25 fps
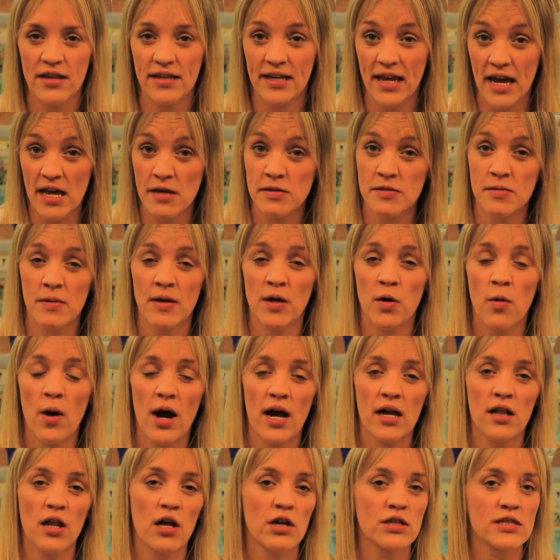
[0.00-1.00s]
the games mean
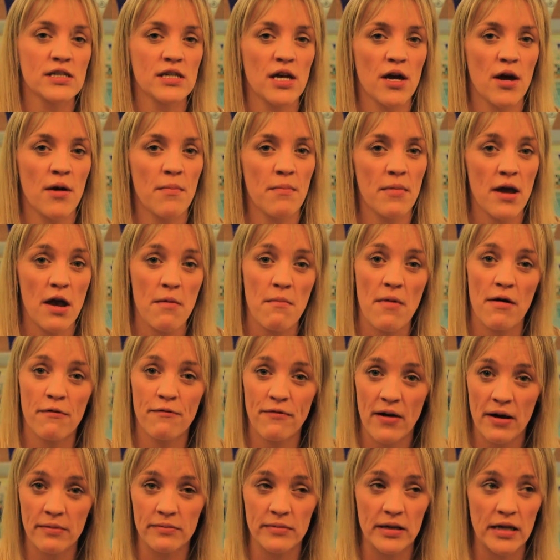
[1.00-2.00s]
quite a lot to me and my
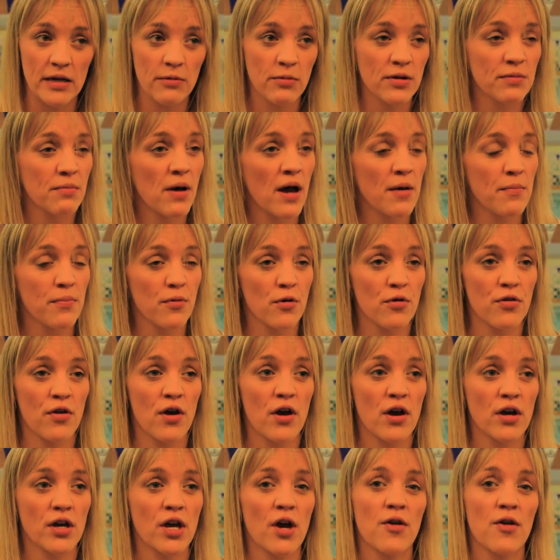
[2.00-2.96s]
family with my brother